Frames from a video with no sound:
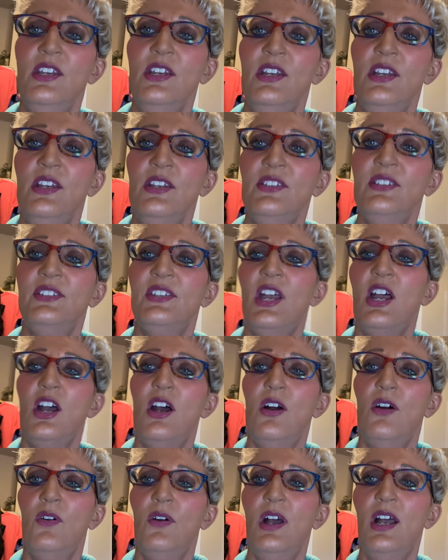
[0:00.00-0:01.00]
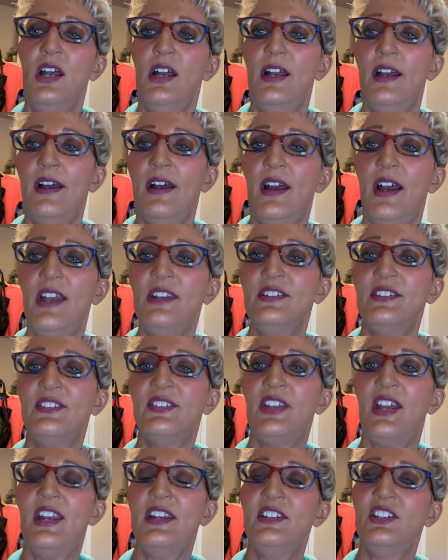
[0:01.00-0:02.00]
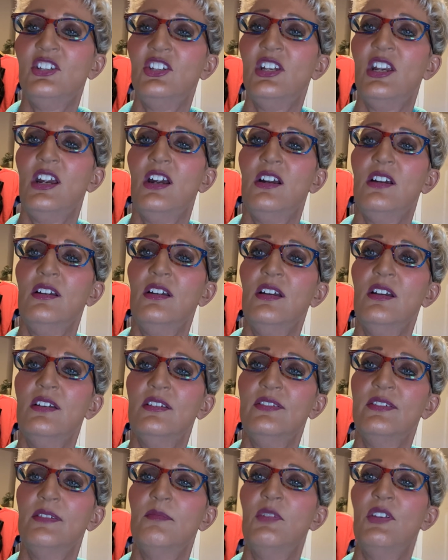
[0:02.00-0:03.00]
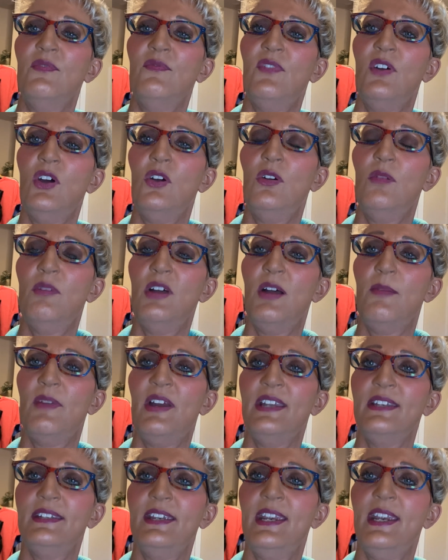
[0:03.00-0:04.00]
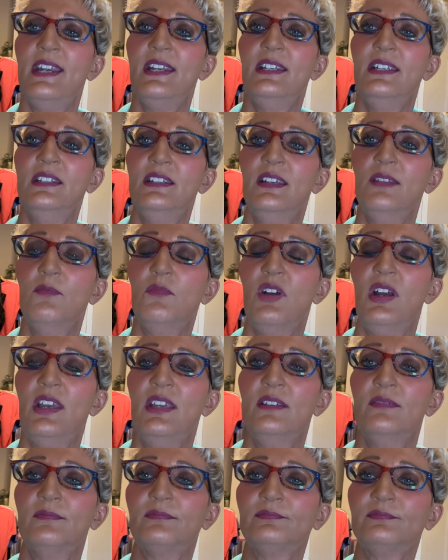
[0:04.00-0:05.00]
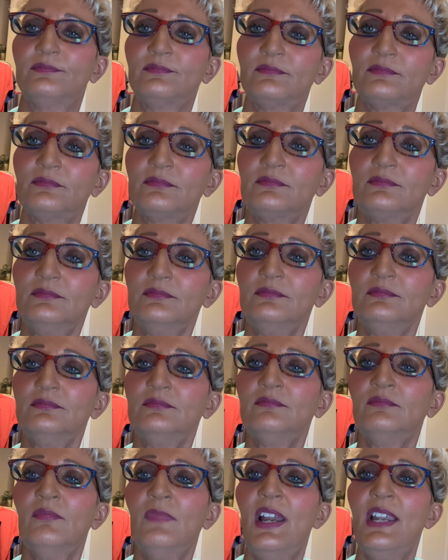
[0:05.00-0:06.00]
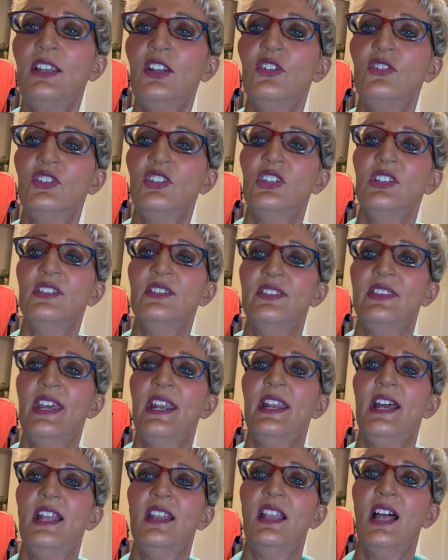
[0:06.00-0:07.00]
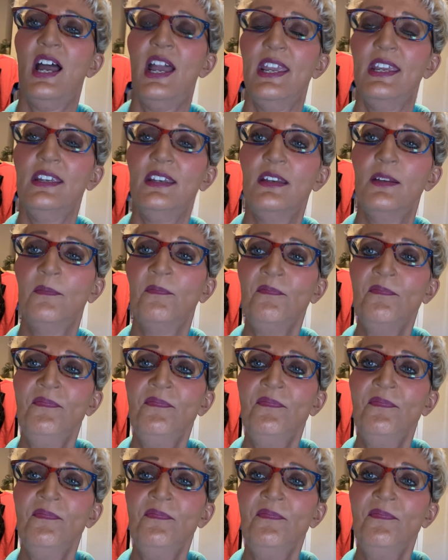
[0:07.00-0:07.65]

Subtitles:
So I just thought I'd share some info about my tanning and my lotions that I like.